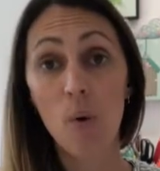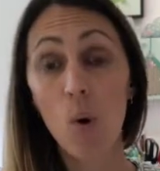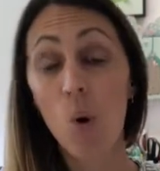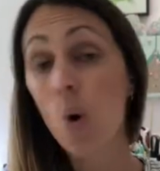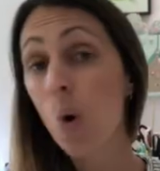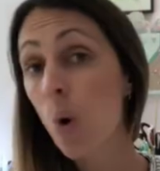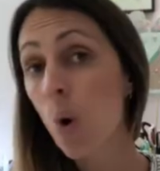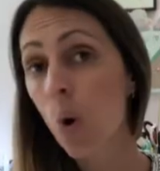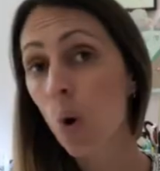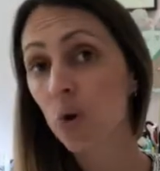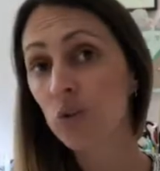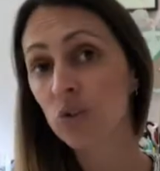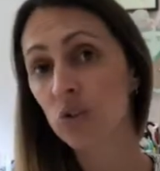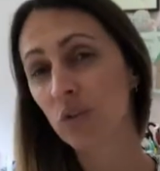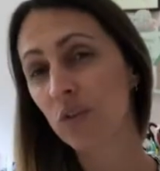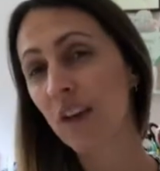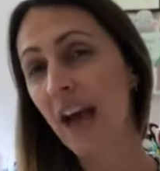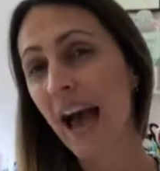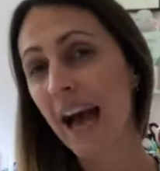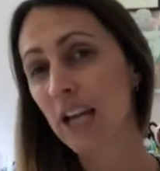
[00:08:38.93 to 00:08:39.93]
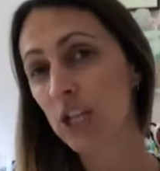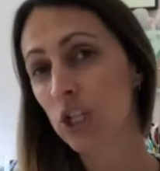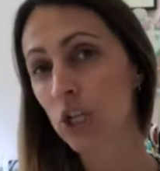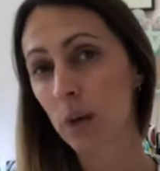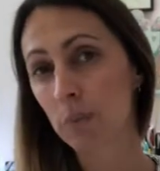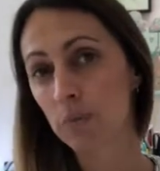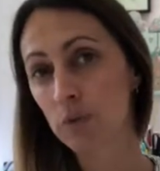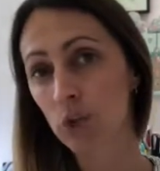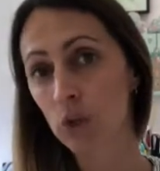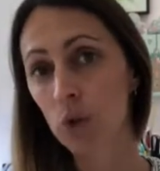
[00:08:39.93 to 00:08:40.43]
or sort of
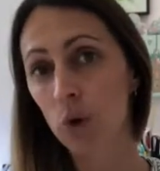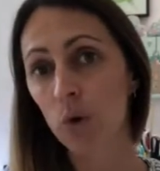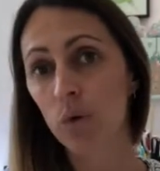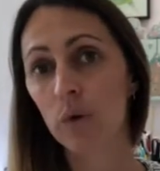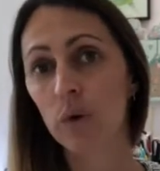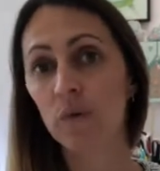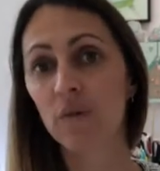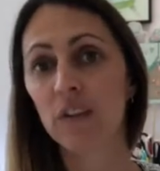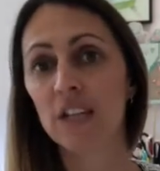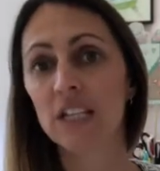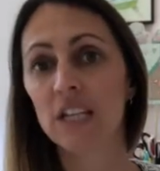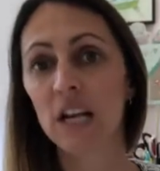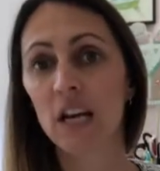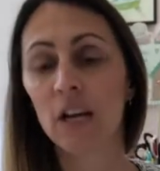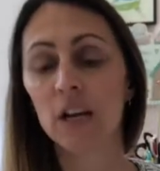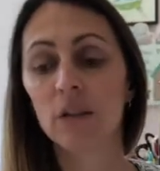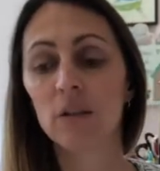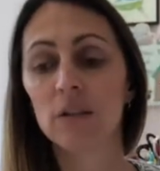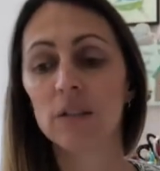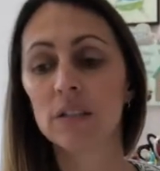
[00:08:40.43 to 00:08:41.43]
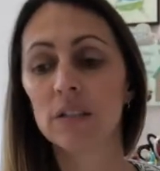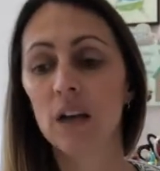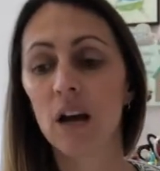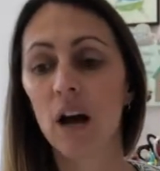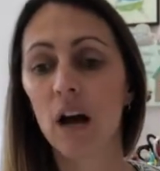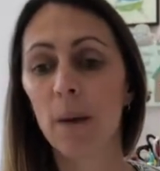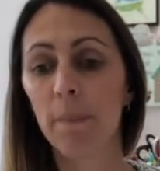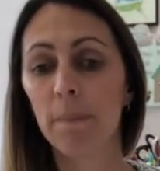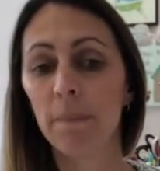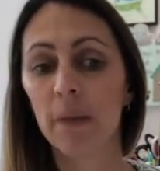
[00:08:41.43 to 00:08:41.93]
catch-up tutorial videos
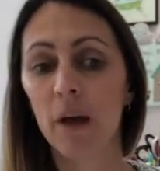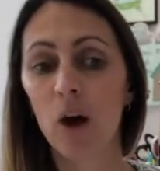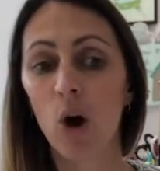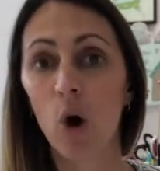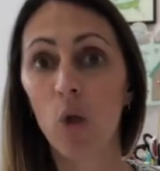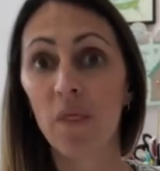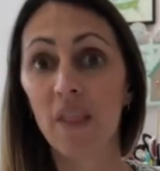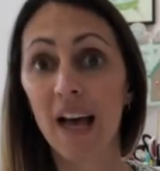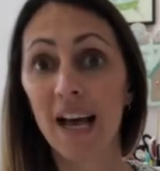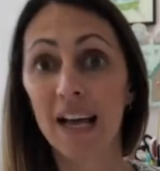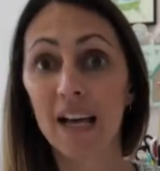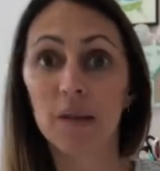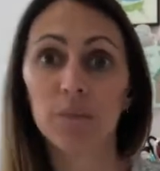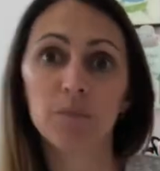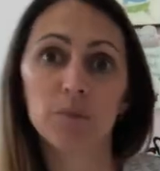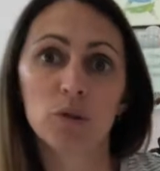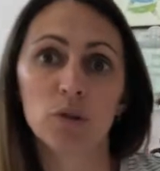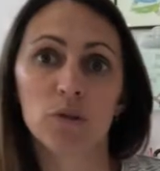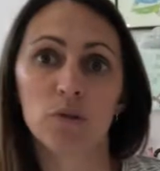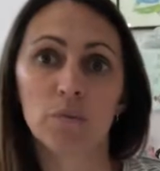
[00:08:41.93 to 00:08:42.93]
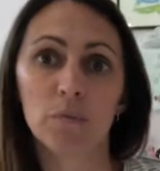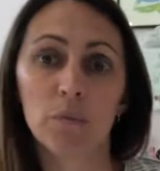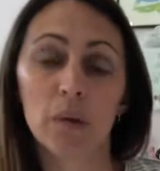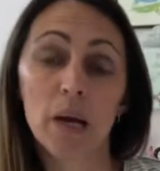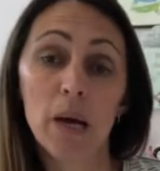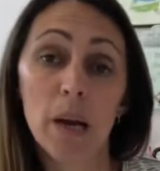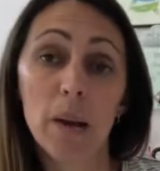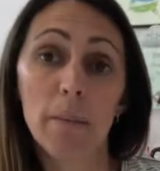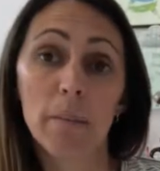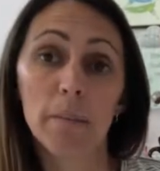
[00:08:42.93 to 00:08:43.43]
on their sort of
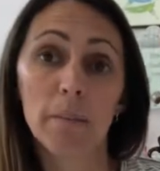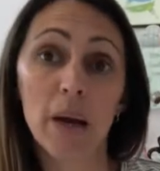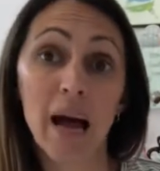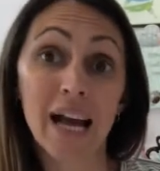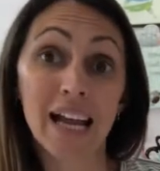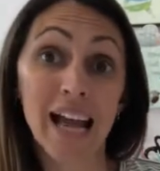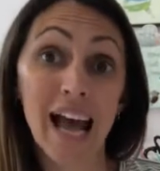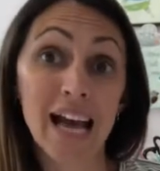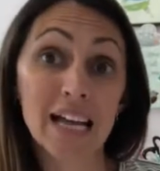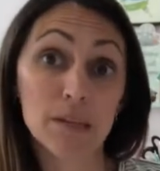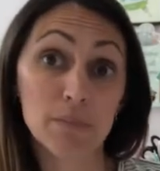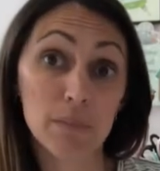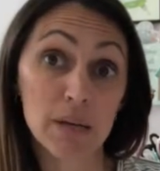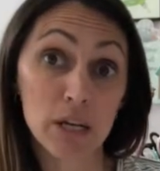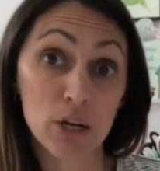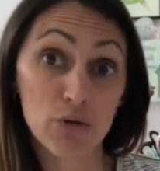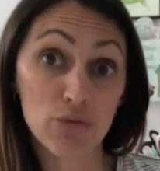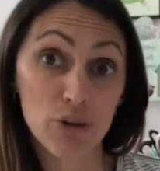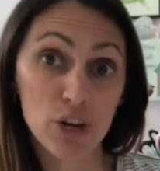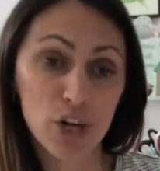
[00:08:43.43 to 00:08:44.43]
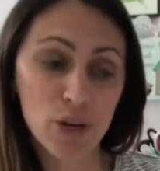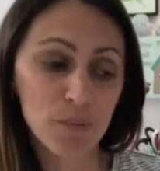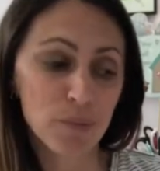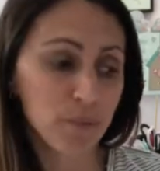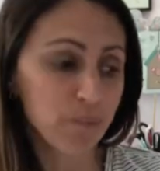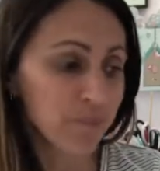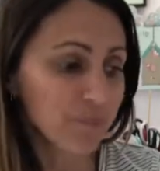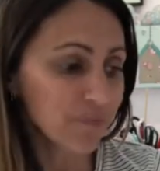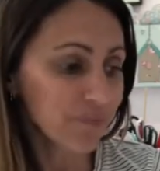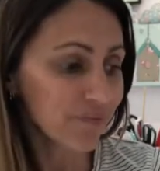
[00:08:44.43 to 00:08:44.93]
academy group.
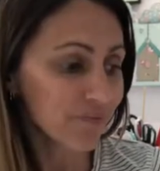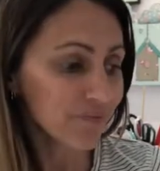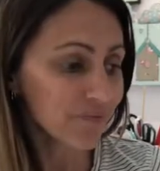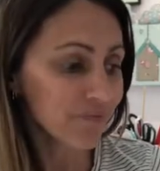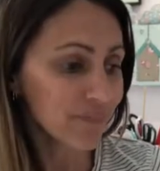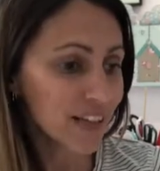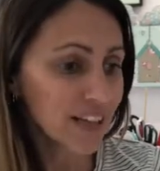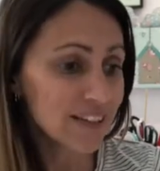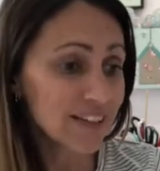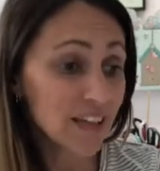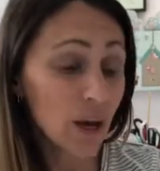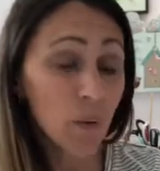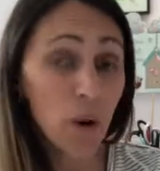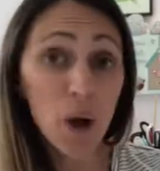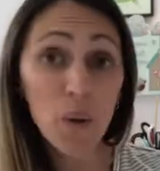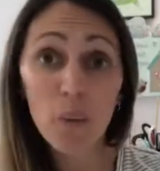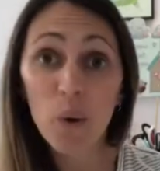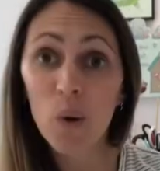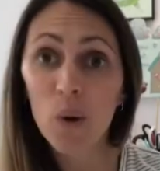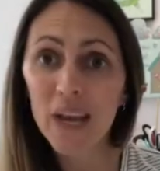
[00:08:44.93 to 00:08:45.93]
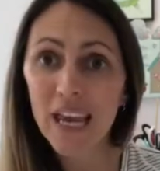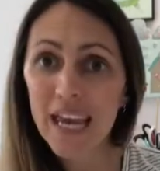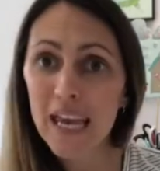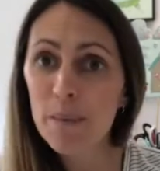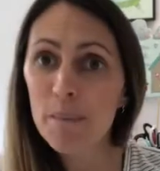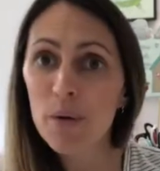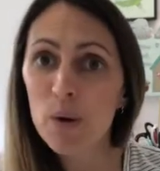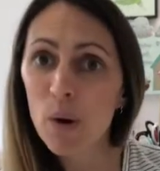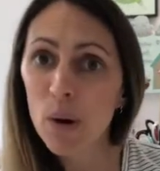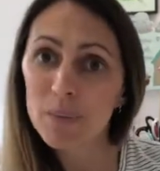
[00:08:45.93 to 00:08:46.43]
So I will
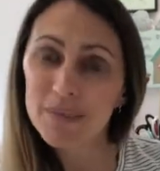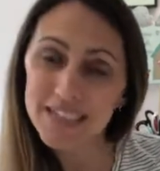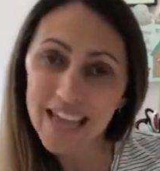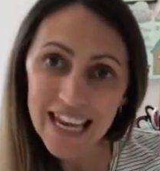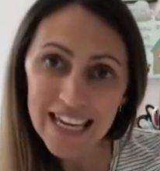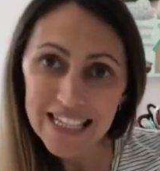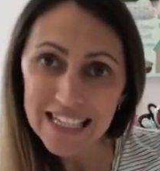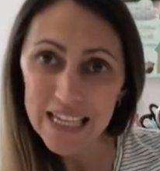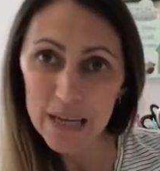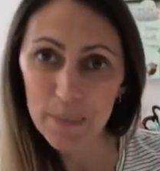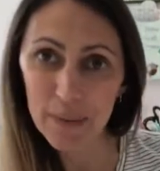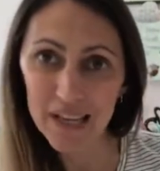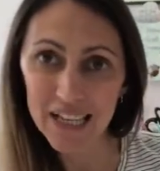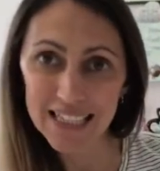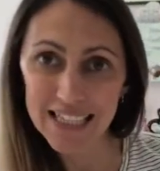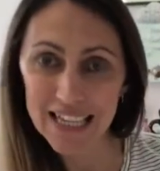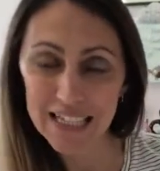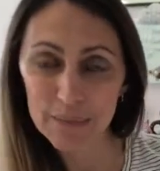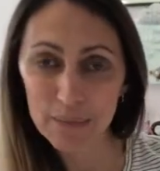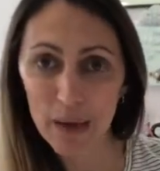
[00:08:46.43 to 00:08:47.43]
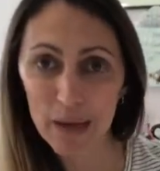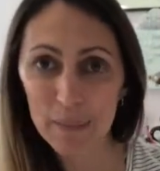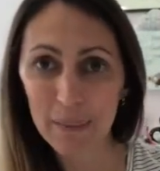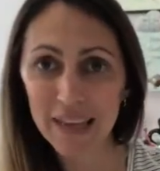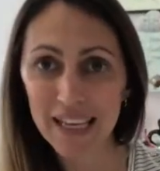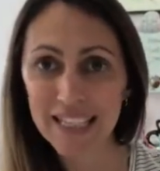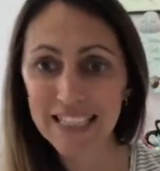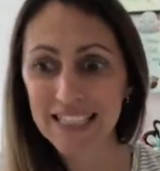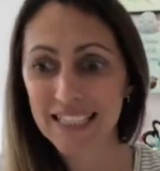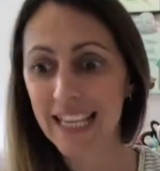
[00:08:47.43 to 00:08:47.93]
keep you updated, because that's my
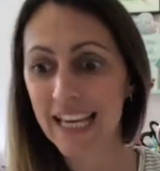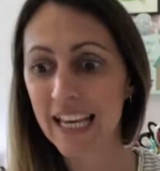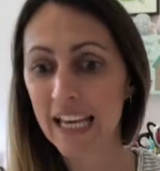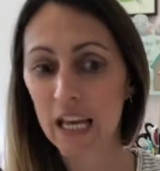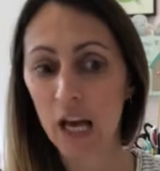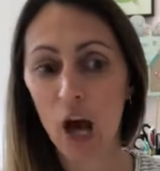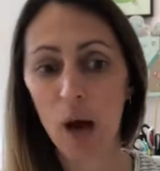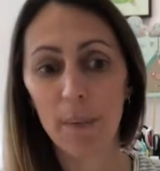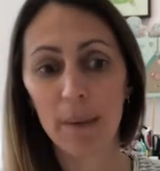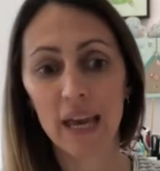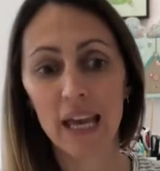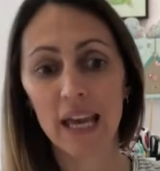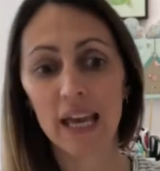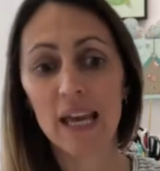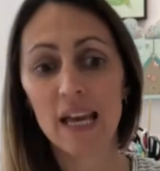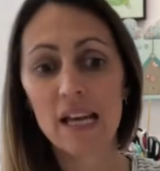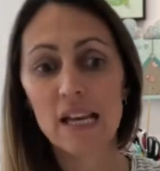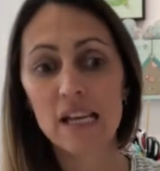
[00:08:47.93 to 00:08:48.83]
biggest thing coming